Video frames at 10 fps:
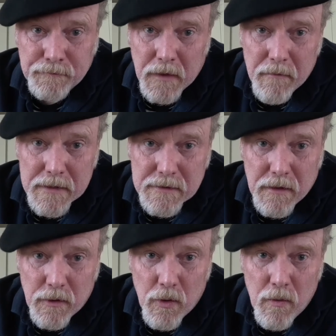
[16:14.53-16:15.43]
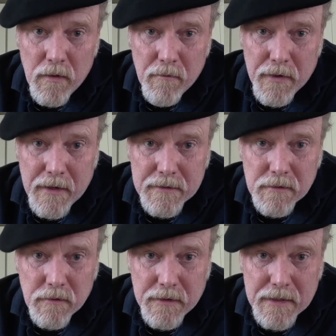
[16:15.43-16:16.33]
escargot pans, a
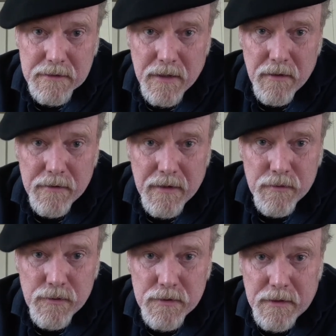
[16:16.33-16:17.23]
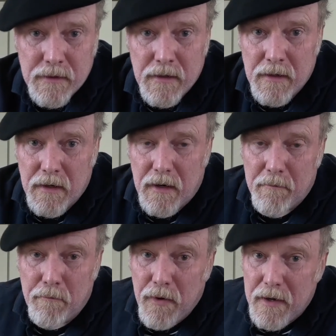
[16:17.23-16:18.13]
little cast iron that I was using,
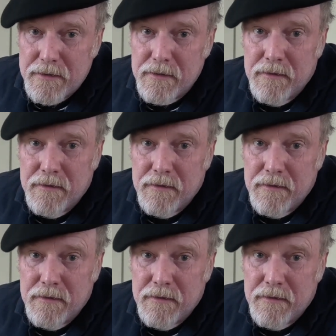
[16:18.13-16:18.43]
but